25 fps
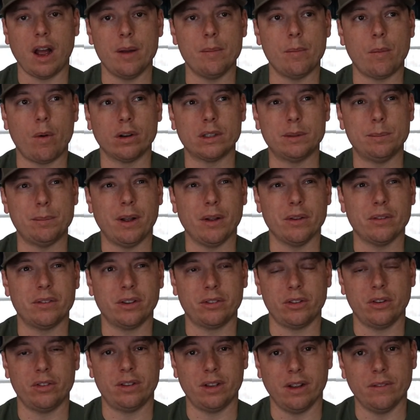I marked about
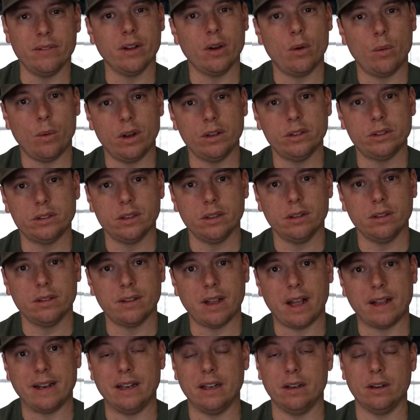six or seven
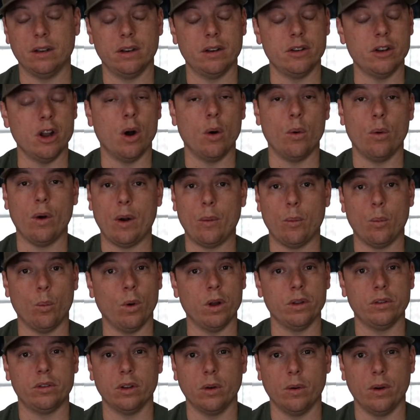questions that I didn't know
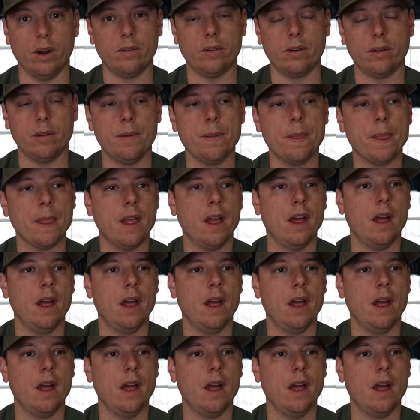whatsoever.